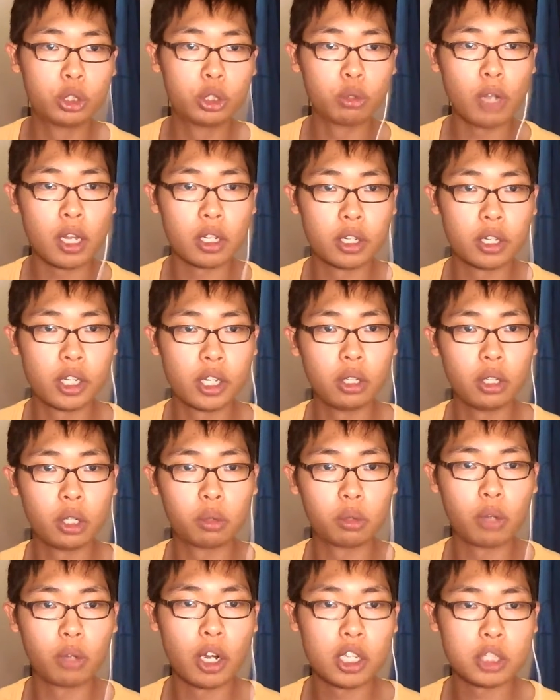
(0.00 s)
would you rather
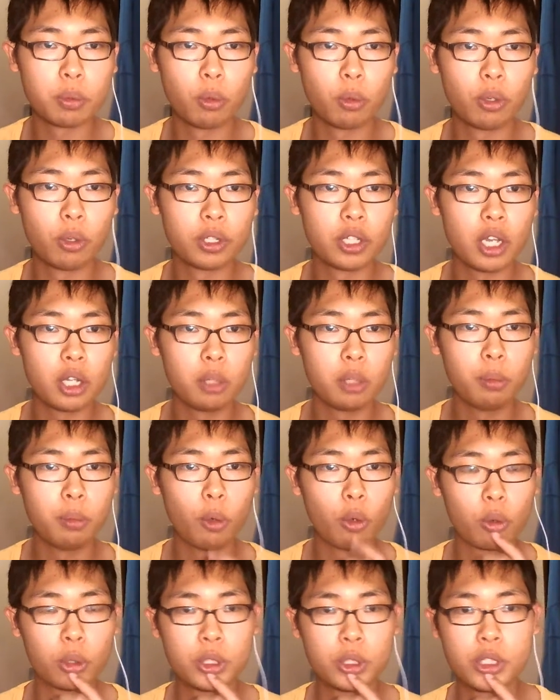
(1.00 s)
kill, a Ross boy,
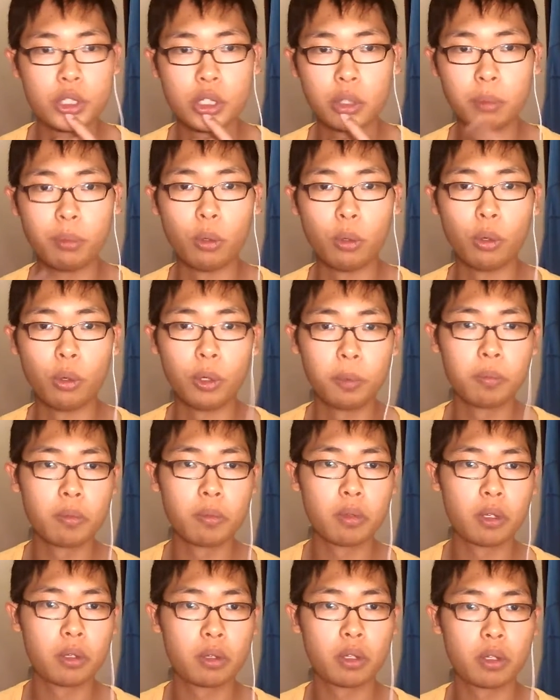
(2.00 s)
Yale boy, or Dylan boy?
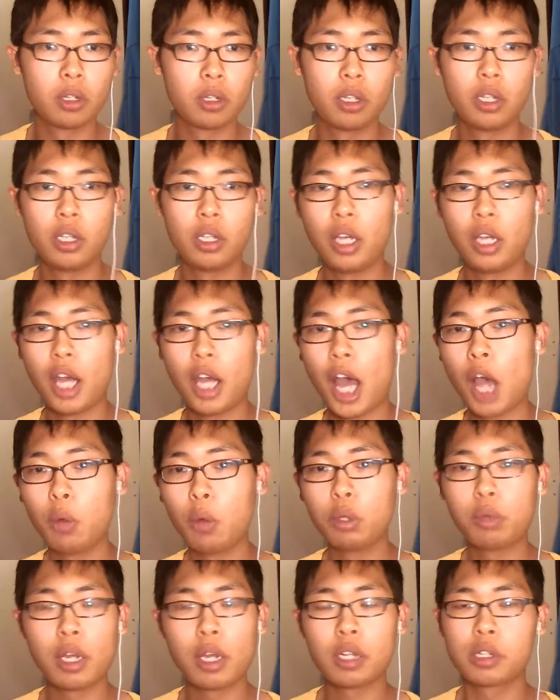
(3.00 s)

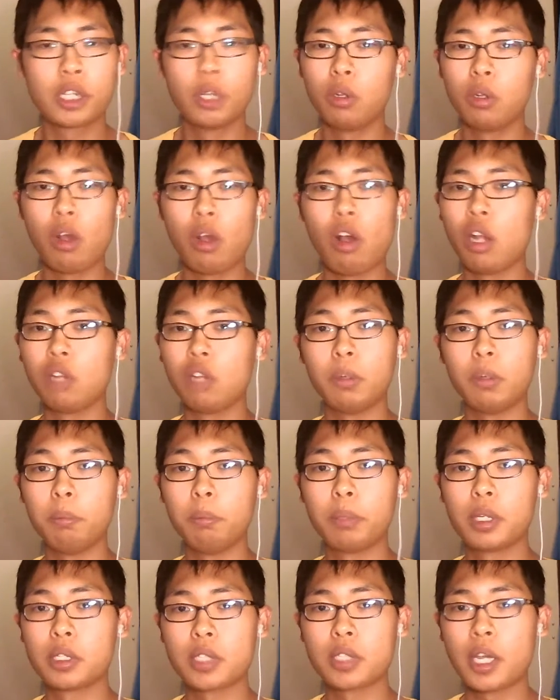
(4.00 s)
I would rather kill all of
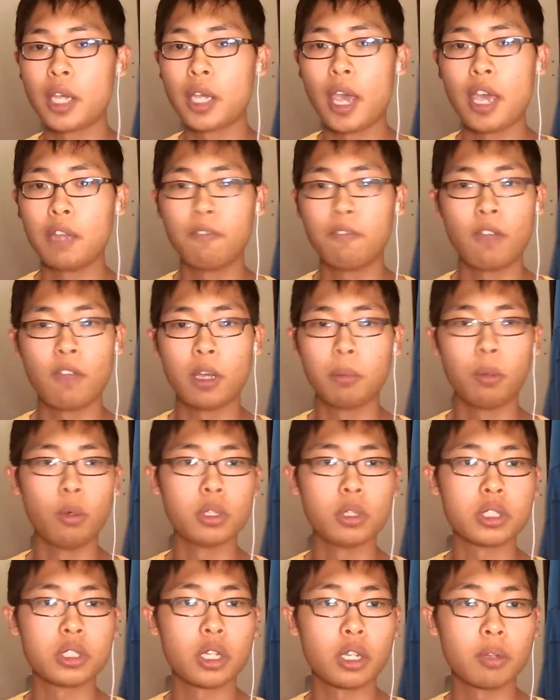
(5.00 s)
them because I hate
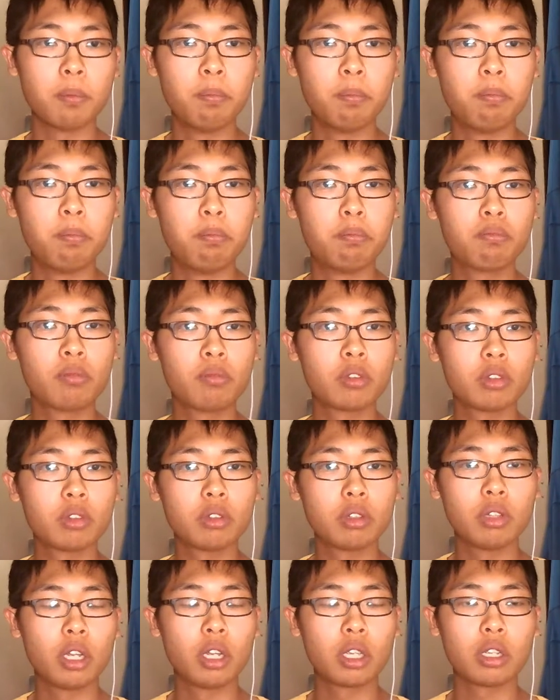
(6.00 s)
fanboys.
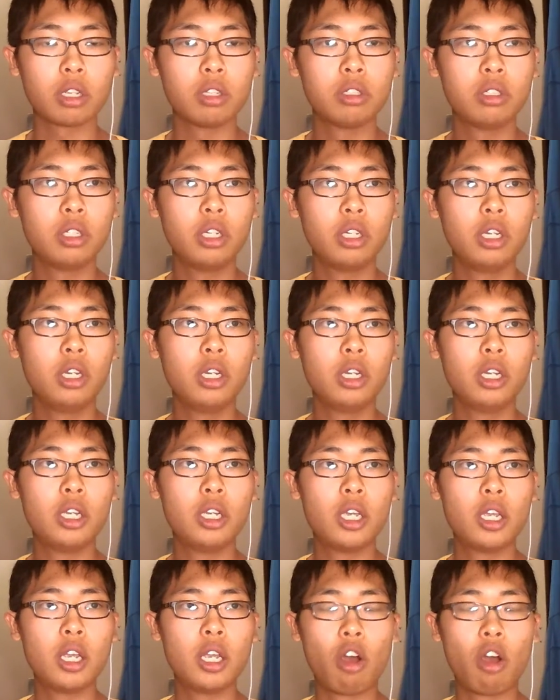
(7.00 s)
Like
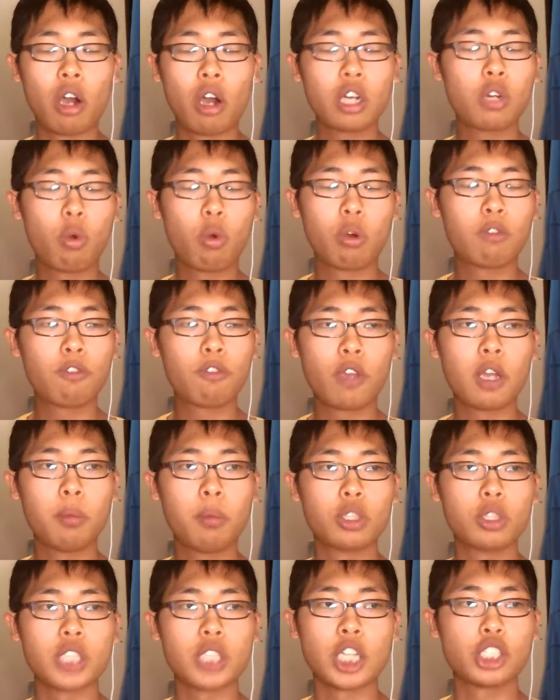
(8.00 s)
hardcore
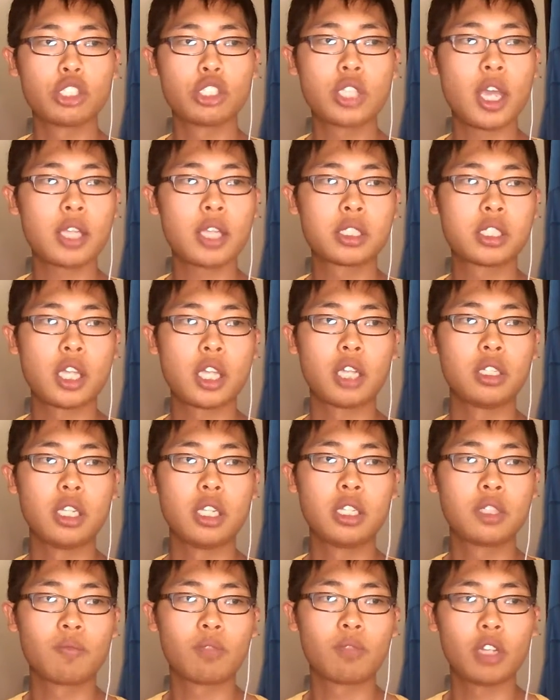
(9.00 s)
fanboys, I just can't
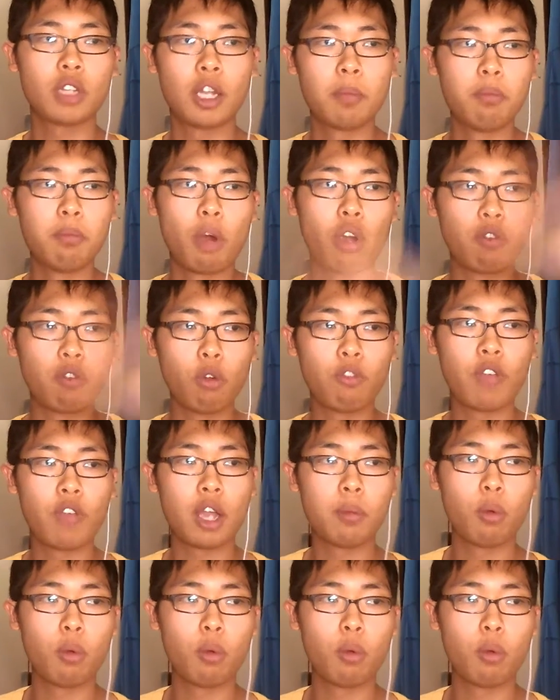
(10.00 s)
stand. Like Marvel